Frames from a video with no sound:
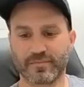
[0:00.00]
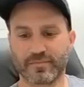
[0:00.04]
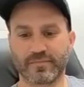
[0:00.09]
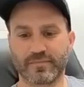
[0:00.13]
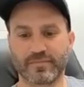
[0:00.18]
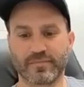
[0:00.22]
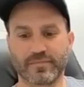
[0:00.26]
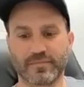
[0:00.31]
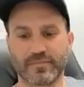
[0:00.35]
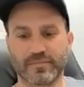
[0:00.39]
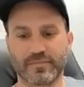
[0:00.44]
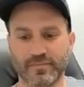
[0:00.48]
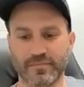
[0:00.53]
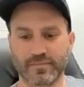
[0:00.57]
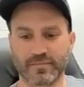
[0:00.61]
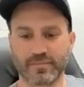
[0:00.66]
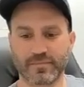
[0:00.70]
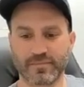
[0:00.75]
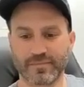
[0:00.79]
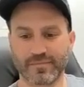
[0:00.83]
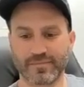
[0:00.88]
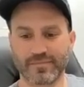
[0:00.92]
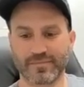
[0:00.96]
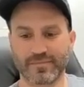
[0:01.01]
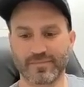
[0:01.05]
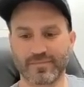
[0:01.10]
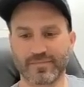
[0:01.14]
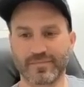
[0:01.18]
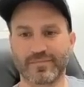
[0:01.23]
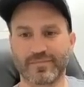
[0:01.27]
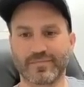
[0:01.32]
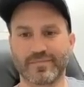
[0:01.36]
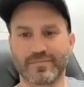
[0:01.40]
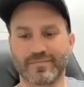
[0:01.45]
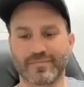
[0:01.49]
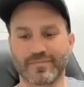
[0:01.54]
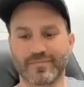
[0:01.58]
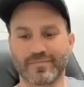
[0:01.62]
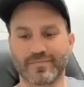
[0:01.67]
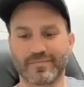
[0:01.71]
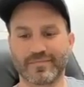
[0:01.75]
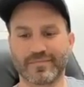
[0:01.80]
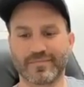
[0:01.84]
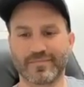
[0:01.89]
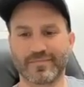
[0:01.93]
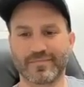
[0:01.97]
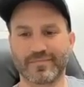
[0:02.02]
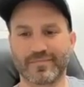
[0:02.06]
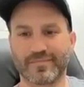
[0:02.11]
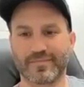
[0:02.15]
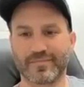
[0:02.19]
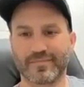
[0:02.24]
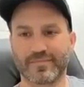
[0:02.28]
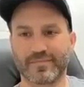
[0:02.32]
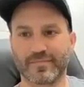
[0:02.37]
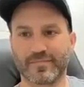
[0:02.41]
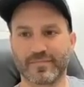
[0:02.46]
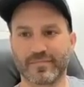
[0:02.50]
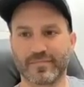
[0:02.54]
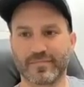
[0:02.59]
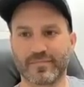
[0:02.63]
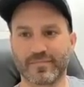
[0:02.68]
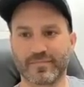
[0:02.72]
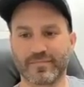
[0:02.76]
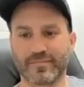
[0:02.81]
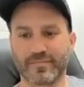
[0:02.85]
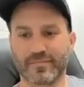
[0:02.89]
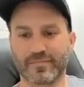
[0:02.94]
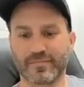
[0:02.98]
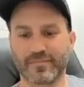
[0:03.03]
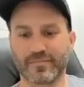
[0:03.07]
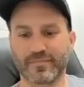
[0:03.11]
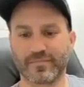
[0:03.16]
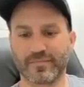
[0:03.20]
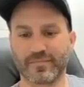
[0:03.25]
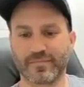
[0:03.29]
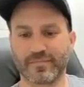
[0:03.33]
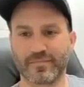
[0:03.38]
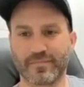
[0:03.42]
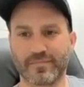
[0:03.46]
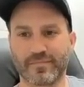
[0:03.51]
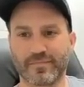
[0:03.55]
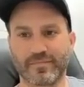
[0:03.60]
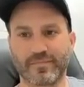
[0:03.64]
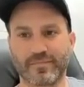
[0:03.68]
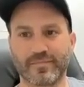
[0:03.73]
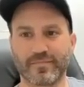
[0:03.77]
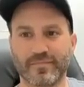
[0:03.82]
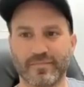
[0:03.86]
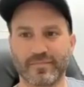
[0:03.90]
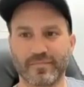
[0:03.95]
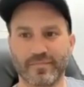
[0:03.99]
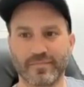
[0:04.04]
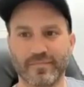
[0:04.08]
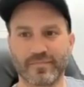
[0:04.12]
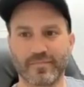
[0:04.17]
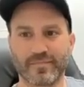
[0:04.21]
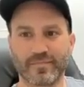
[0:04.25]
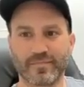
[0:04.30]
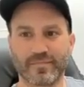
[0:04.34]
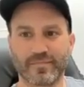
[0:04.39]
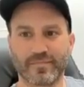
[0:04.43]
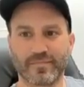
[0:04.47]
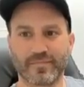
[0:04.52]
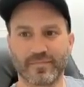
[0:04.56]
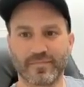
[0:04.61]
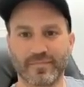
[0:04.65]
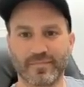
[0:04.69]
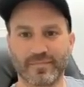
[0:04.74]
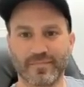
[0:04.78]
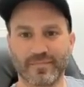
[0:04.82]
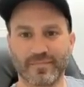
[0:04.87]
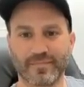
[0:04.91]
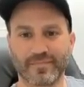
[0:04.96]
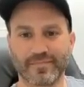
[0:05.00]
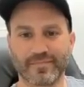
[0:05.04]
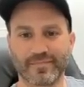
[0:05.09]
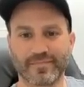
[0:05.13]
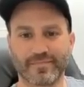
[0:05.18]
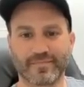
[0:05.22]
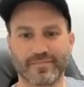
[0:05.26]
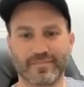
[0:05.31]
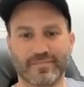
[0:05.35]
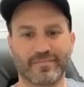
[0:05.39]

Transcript: No words are spoken by the person on screen.